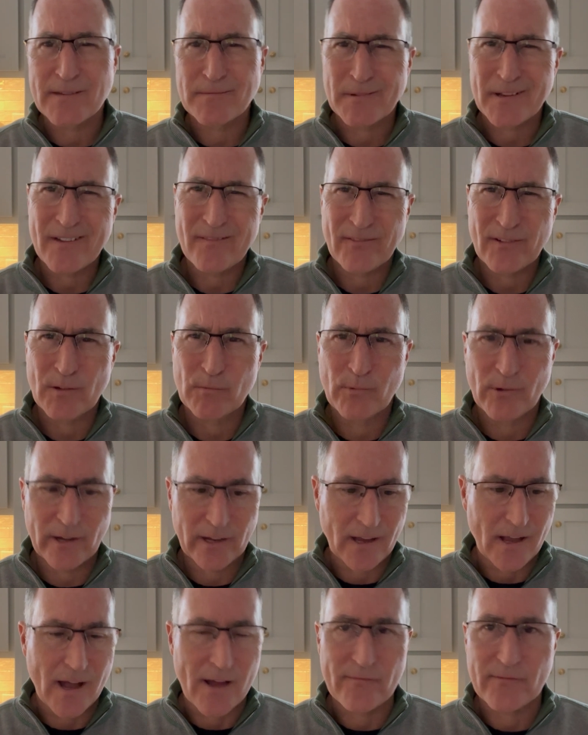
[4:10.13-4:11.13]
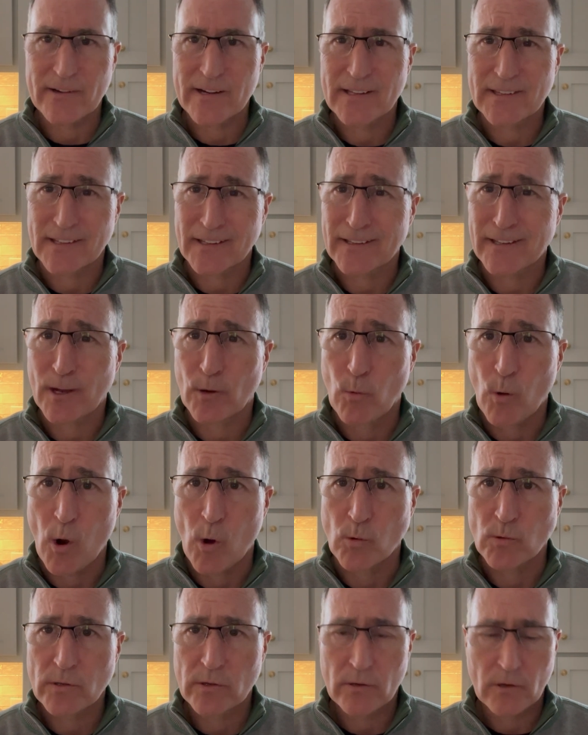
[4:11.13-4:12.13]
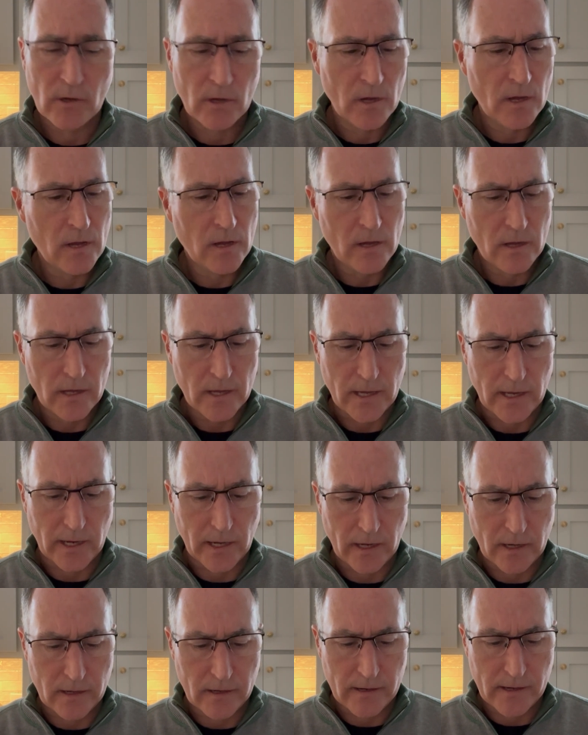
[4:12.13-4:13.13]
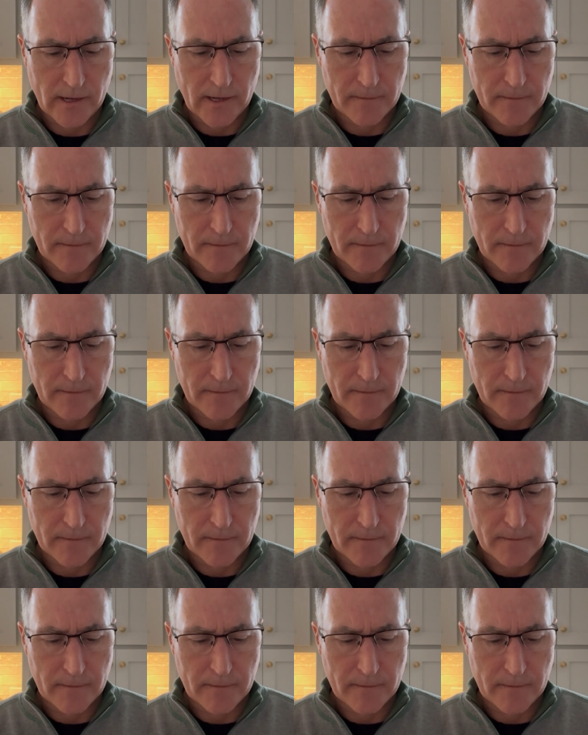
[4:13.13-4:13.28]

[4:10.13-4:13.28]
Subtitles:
but I feel pretty confident that they won't. And